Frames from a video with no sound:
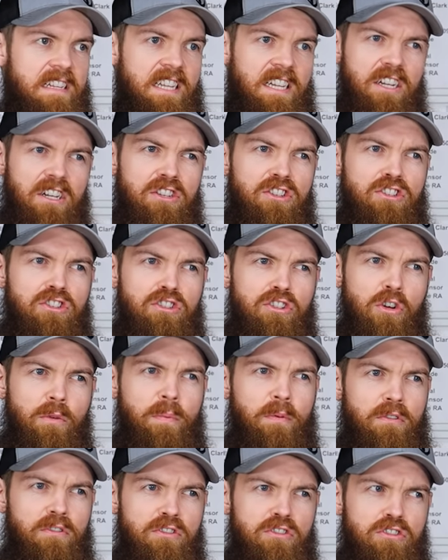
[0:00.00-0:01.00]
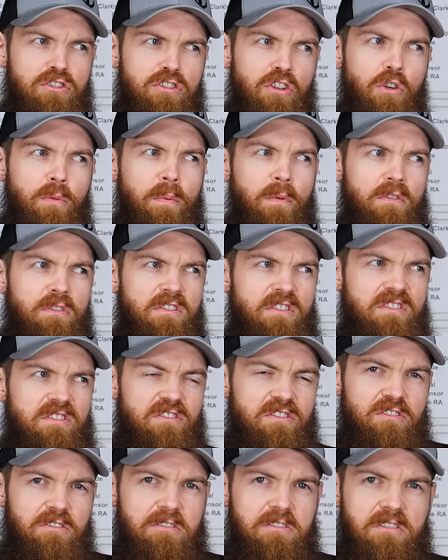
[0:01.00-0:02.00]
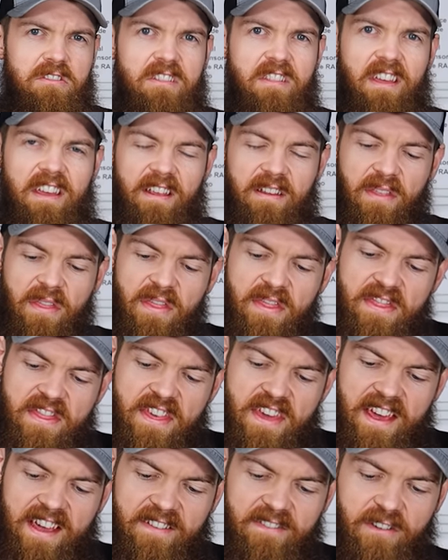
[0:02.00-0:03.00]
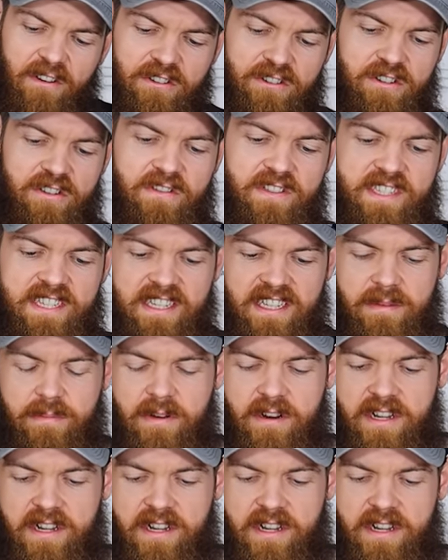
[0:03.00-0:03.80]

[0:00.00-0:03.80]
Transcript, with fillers: it's like a super super like thick version of silly